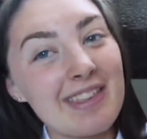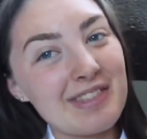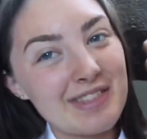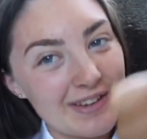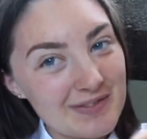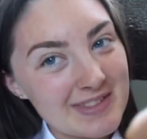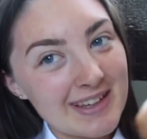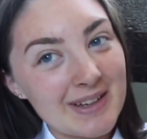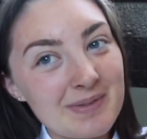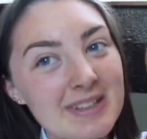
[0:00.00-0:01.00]
a thumbs
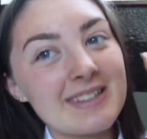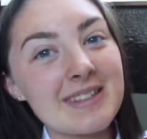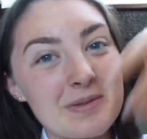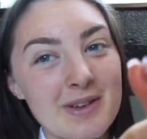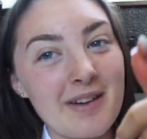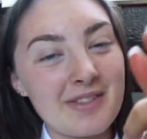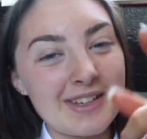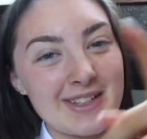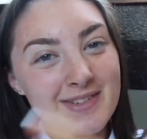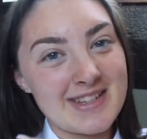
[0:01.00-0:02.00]
up, subscribe if
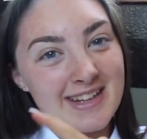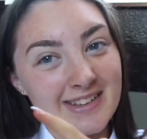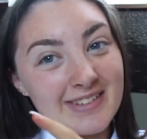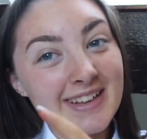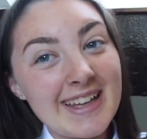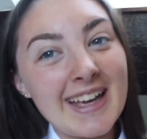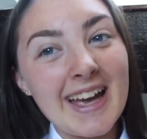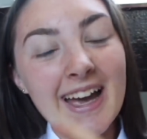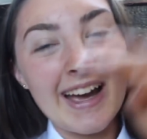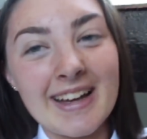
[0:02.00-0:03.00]
you're new to my channel.
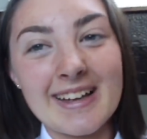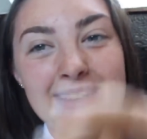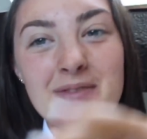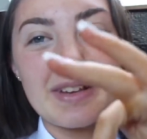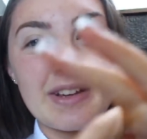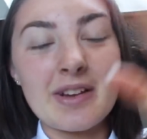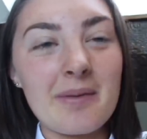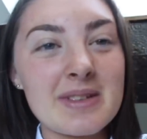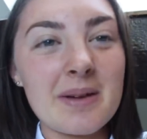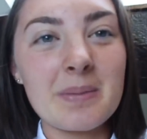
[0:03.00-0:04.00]
Get down below,
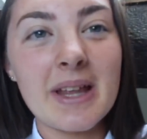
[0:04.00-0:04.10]
comment down